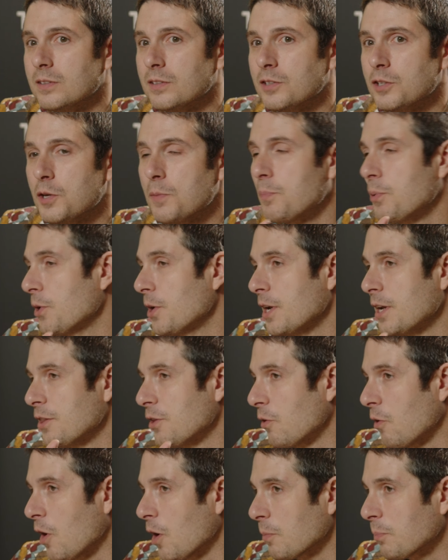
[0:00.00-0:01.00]
you put it in
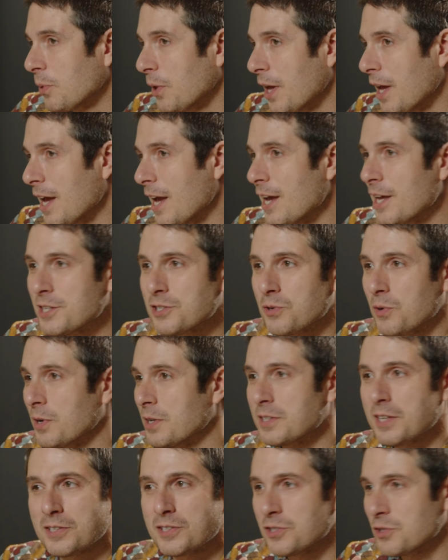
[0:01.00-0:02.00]
the wrong place or
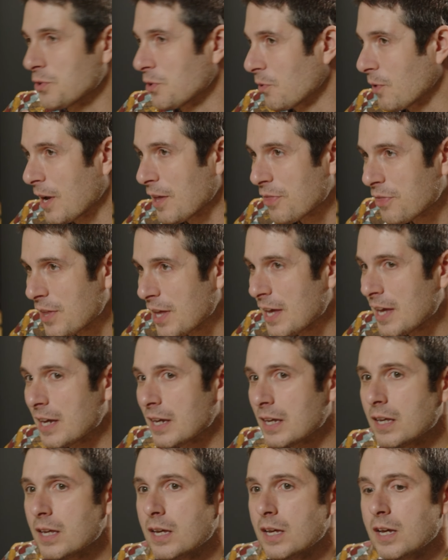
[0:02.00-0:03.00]
it doesn't do the right
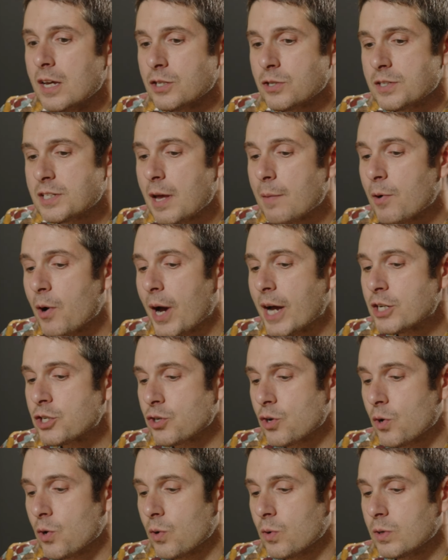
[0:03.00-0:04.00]
thing. So the demo I
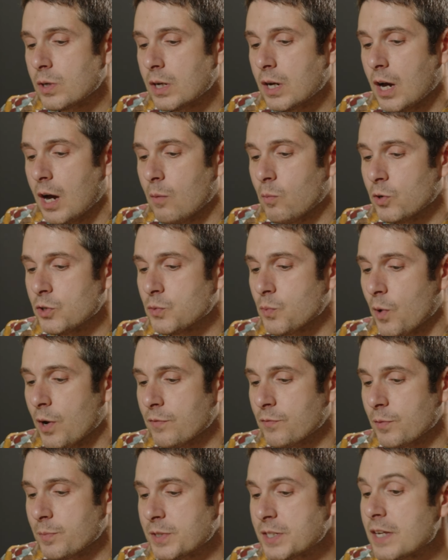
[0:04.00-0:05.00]
showed was
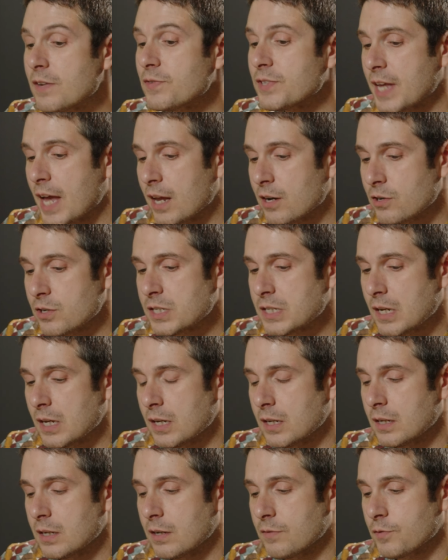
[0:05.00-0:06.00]
one from Steve
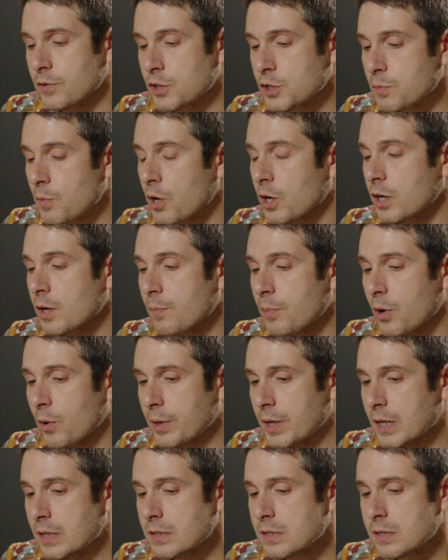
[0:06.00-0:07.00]
Sanderson for smart
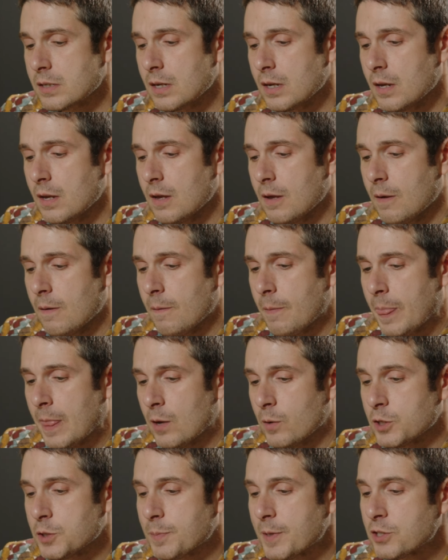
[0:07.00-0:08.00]
components,
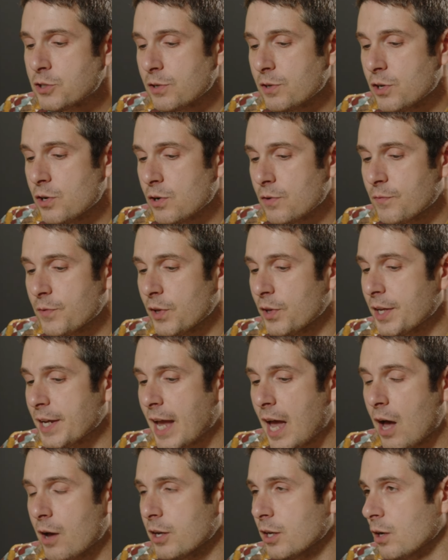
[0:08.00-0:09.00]
which basically you're
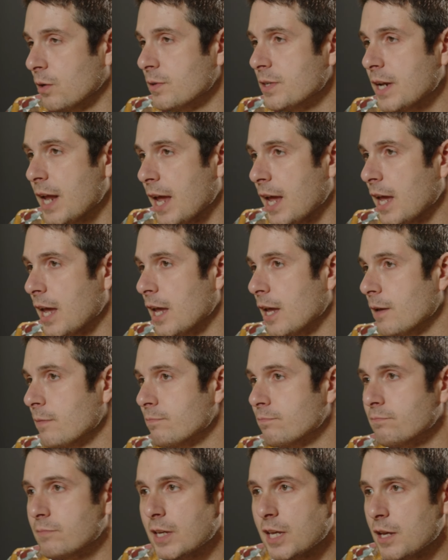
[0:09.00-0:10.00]
filling out,
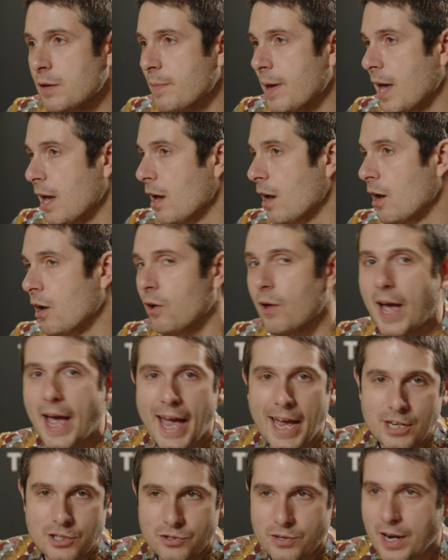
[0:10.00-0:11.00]
name, email,
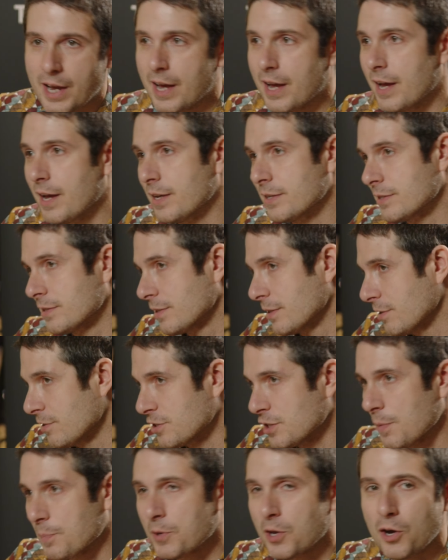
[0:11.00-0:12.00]
address,
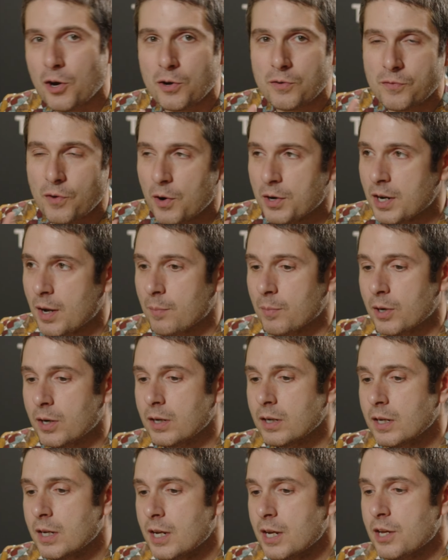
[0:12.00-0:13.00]
zip code, phone
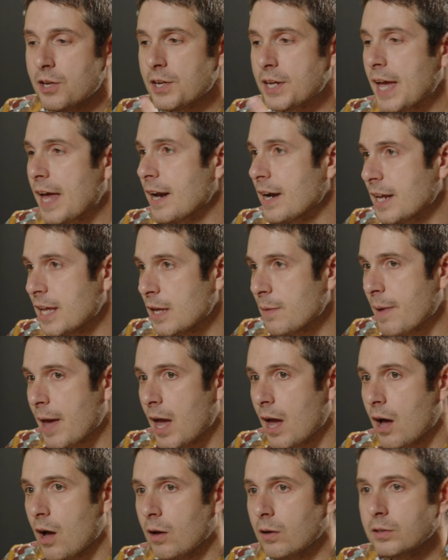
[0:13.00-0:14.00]
number. You get an
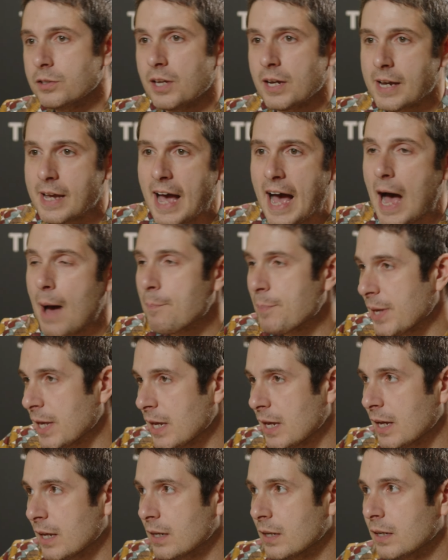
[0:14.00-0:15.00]
email, you copy
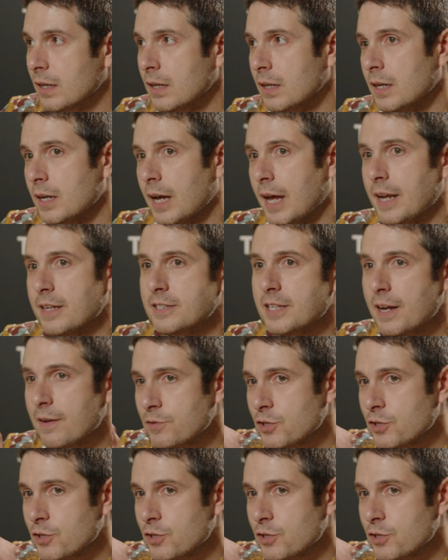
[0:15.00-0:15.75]
it, and instead of